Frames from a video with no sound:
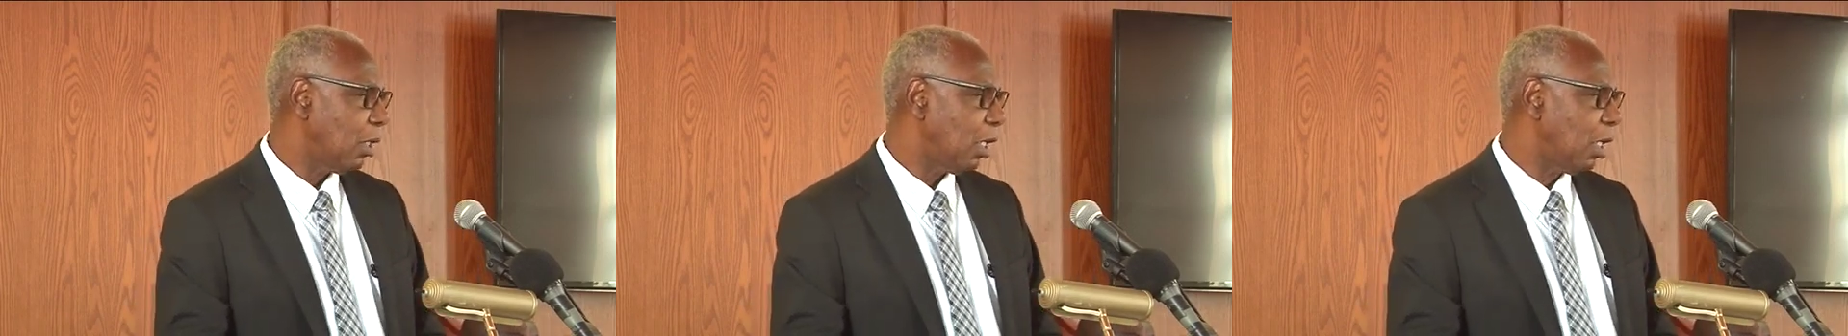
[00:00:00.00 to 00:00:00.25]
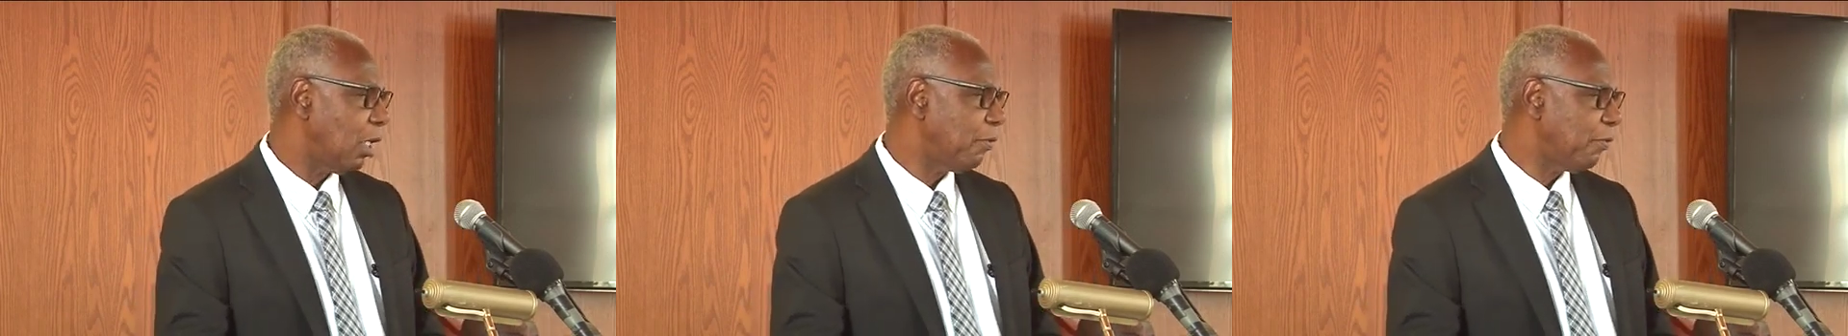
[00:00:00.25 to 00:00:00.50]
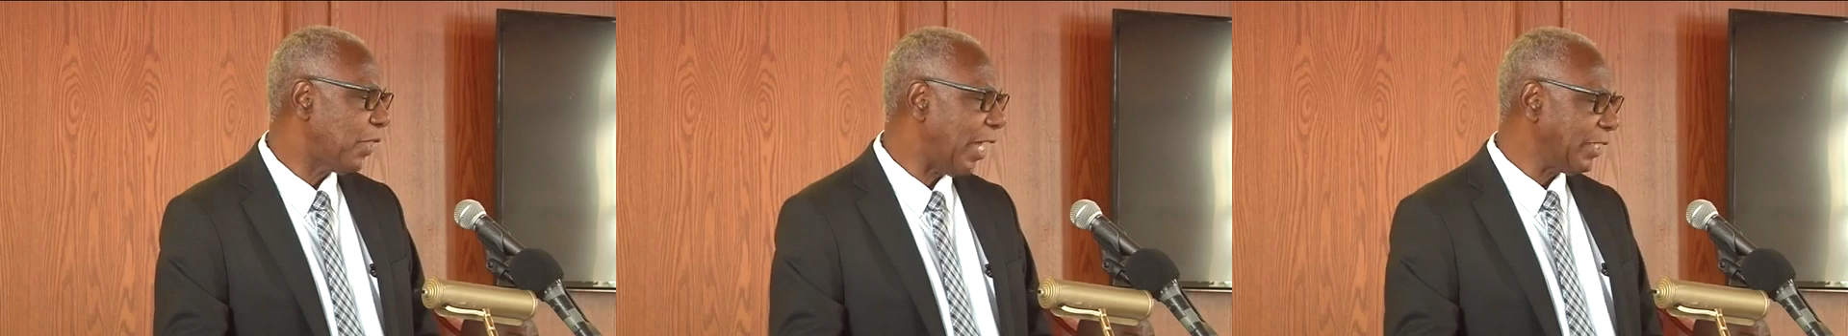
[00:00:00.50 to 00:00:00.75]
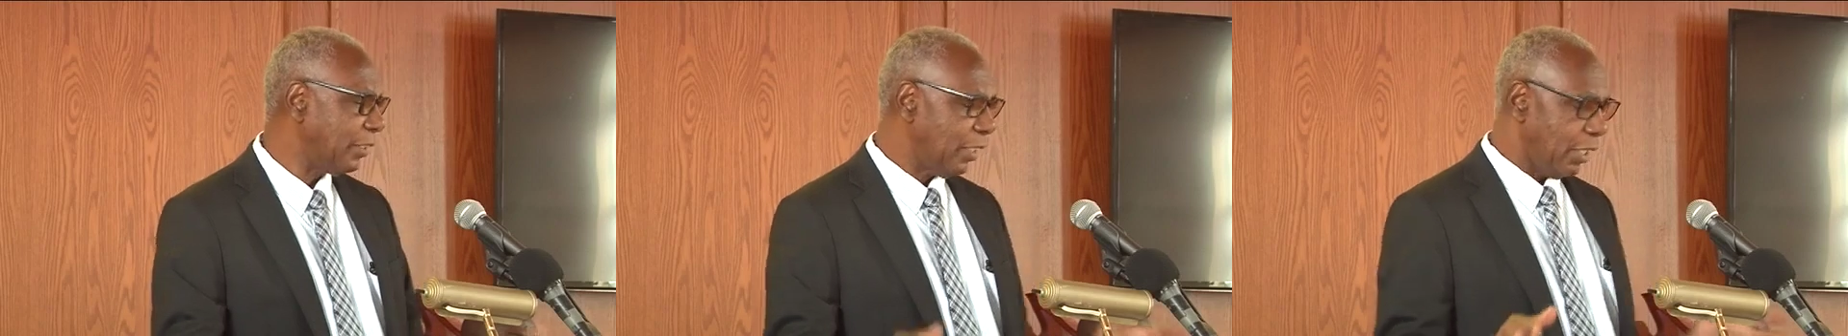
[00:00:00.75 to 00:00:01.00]
And
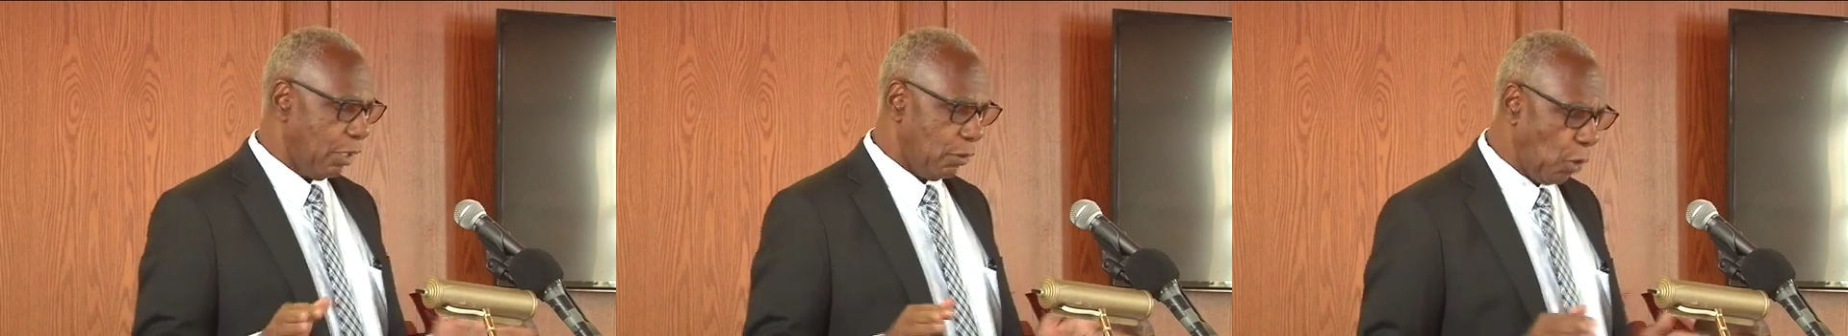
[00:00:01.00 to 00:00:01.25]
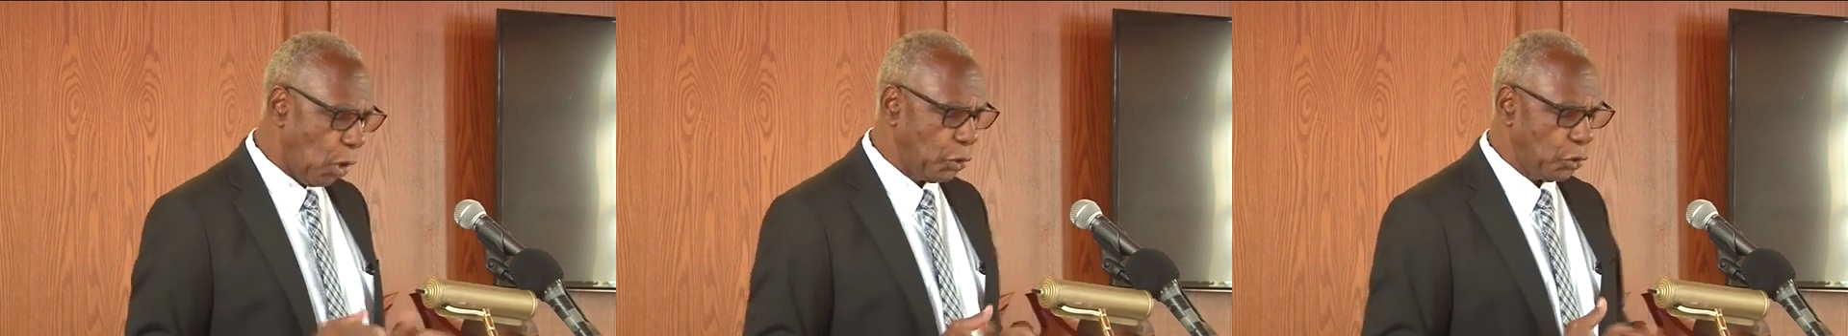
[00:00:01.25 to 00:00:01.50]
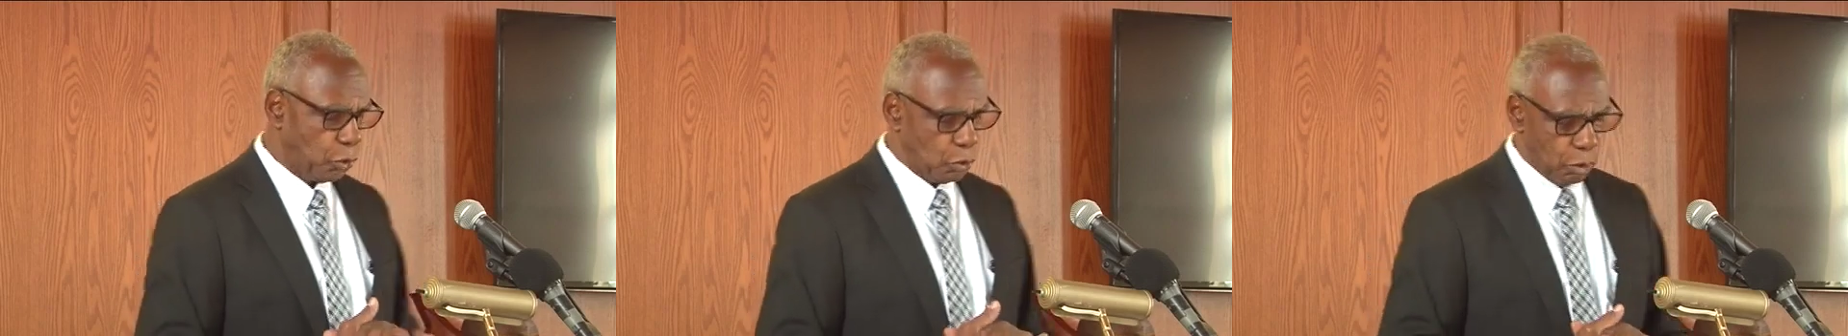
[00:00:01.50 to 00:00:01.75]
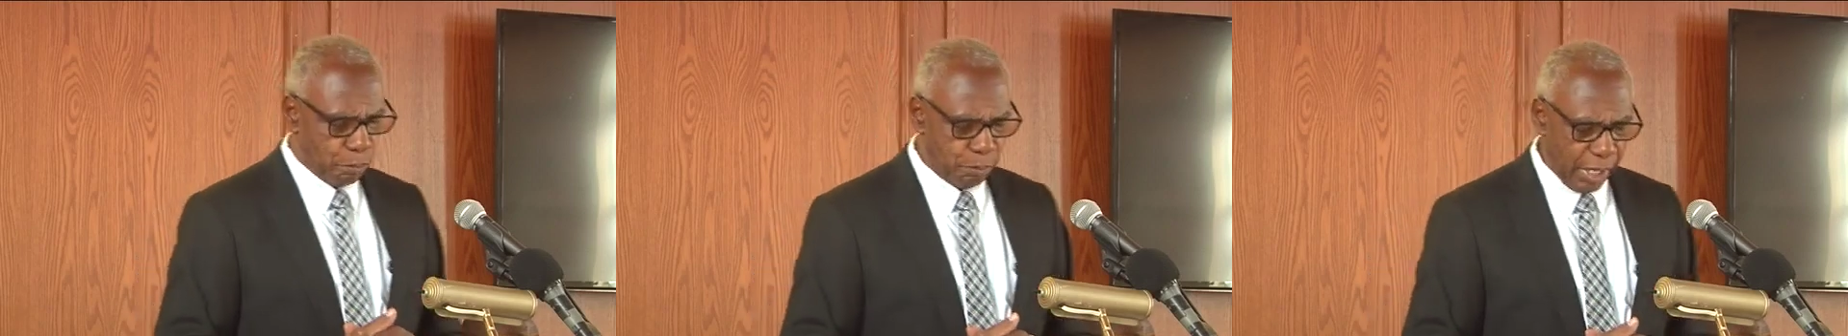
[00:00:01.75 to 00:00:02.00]
that
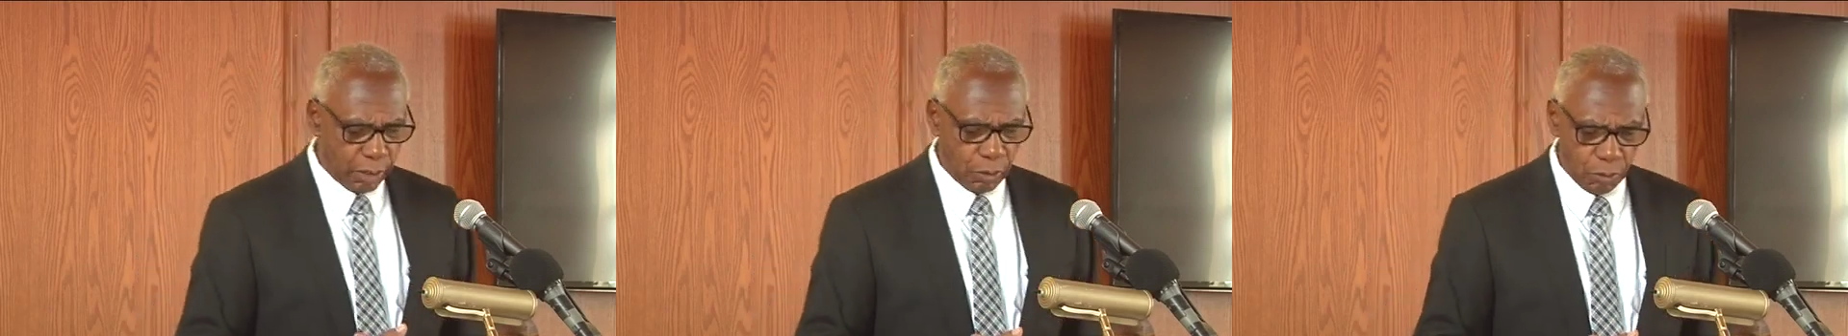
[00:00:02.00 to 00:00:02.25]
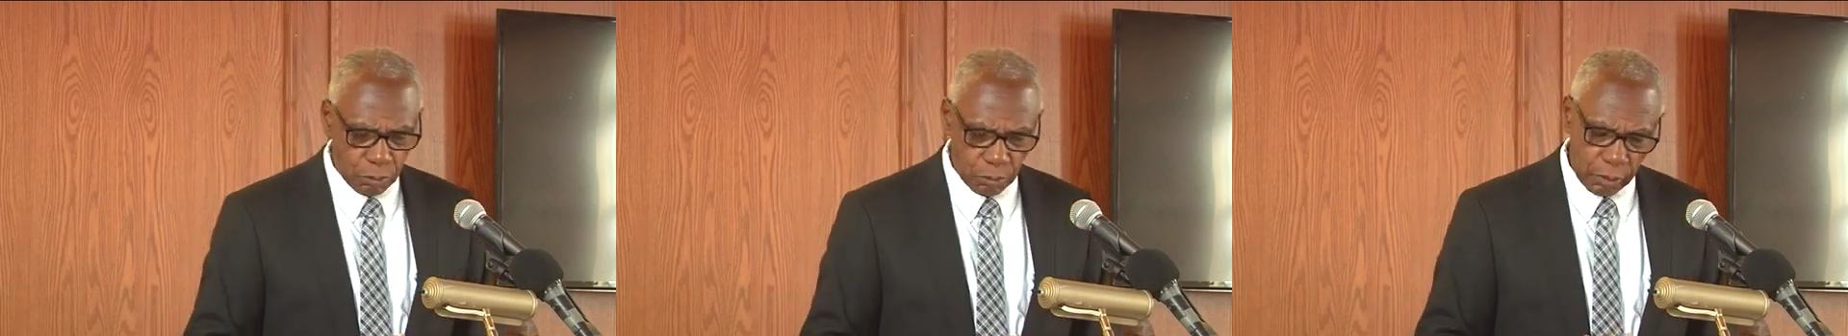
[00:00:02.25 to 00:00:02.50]
those men